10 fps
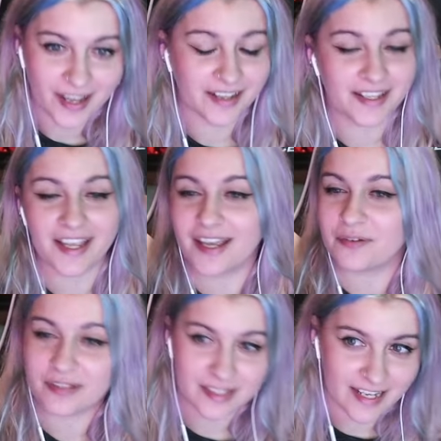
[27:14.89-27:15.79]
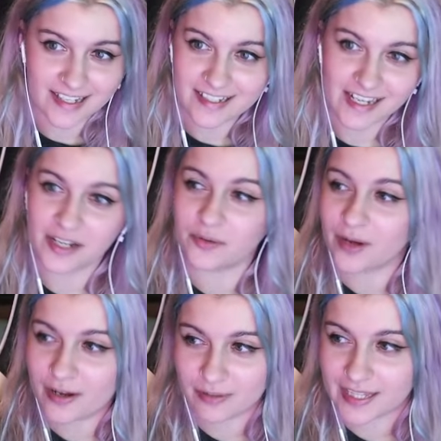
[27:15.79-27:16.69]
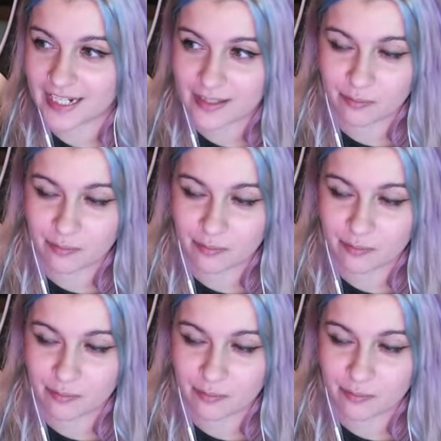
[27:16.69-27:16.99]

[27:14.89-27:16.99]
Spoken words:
Again, second day in a row with like the